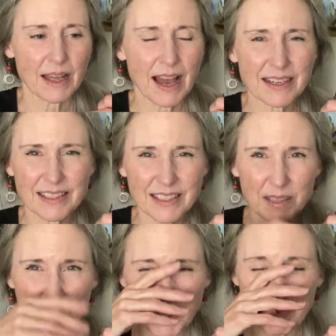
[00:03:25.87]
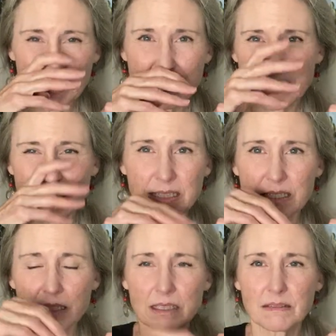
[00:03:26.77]
I actually didn't pay much
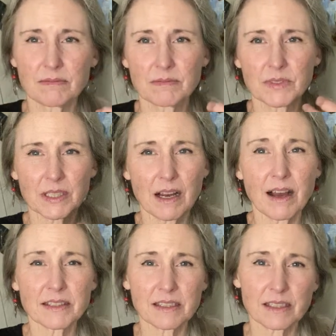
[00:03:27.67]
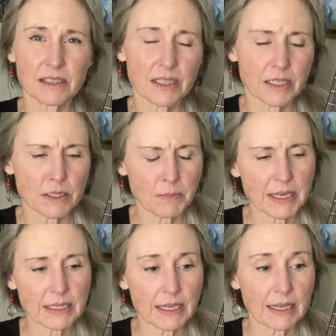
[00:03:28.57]
attention to consciously changing
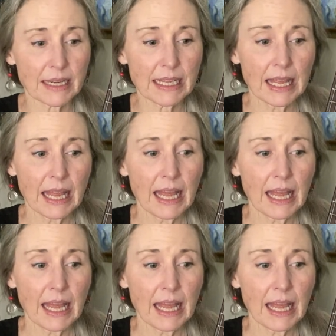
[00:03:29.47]
my technique.